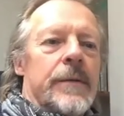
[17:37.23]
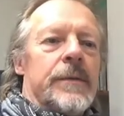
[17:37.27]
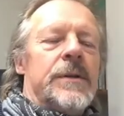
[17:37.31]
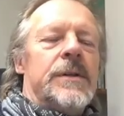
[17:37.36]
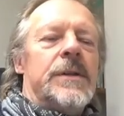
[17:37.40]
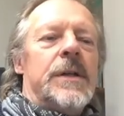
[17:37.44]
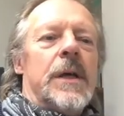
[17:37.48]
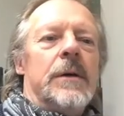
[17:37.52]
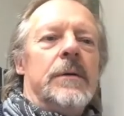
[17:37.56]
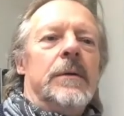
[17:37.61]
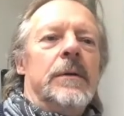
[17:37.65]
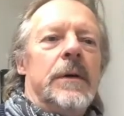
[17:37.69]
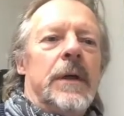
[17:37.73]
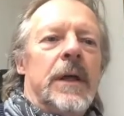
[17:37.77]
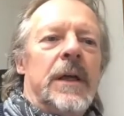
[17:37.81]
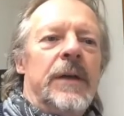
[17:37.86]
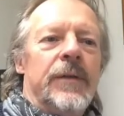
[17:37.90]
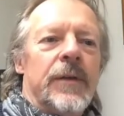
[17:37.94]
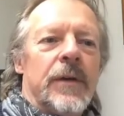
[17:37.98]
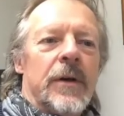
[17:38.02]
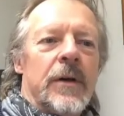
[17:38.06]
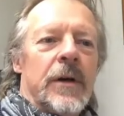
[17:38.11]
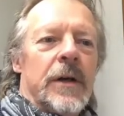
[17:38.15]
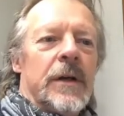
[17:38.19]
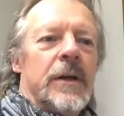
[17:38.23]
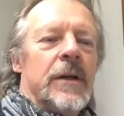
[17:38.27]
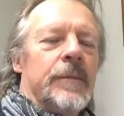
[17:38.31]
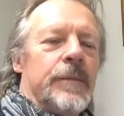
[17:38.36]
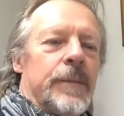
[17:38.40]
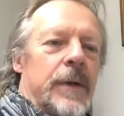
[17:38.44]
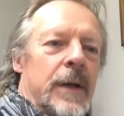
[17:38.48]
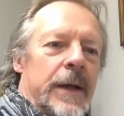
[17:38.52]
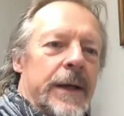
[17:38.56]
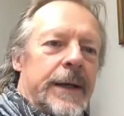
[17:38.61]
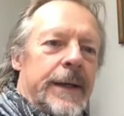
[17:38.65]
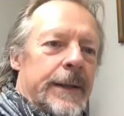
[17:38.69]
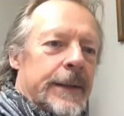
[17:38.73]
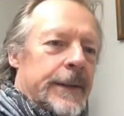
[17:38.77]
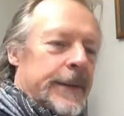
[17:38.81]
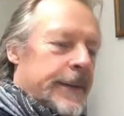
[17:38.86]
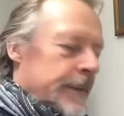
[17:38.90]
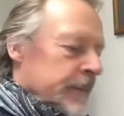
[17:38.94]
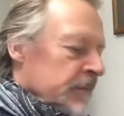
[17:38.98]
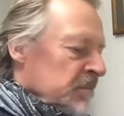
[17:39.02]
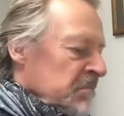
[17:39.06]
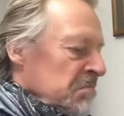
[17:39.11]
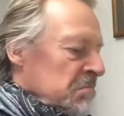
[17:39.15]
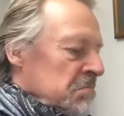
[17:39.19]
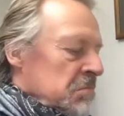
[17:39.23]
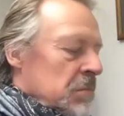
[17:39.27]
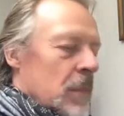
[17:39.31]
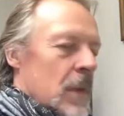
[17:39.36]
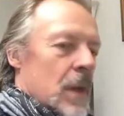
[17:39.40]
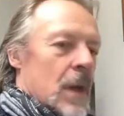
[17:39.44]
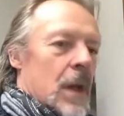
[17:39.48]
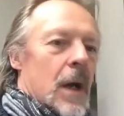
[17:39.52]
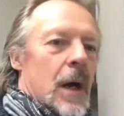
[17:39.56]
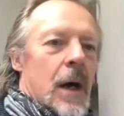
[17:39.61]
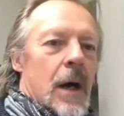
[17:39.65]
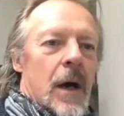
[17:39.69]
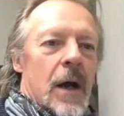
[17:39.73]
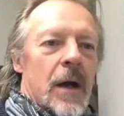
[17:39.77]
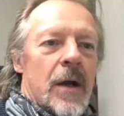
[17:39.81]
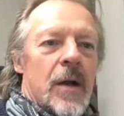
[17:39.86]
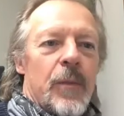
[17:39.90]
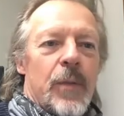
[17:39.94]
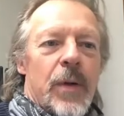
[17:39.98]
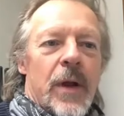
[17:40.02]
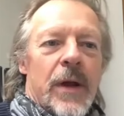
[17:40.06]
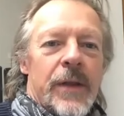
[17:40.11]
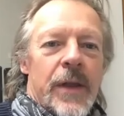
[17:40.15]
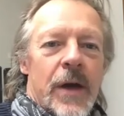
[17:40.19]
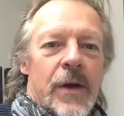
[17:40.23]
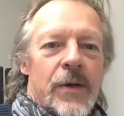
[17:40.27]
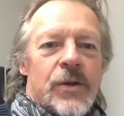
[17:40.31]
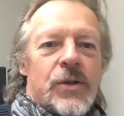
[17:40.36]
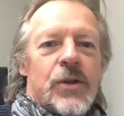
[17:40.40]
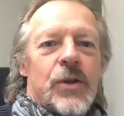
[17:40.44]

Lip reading: So even I could play those